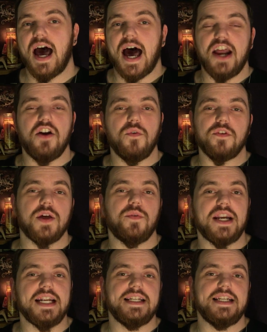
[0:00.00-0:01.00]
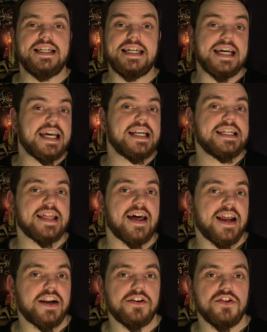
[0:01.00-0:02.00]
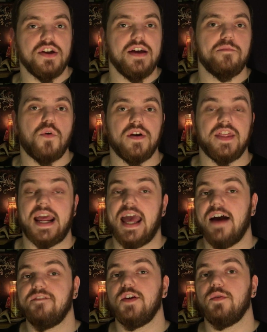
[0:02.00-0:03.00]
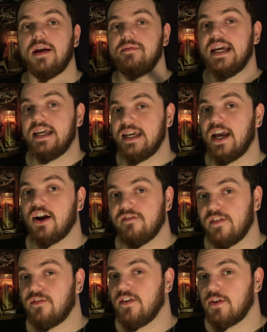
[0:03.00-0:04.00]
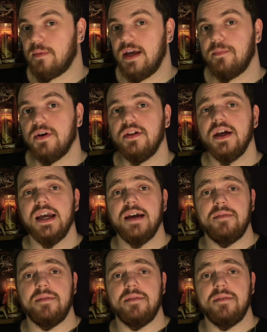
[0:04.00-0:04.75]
I don't really want to dig into that energy more than I have to when I'm taking care of it for other people,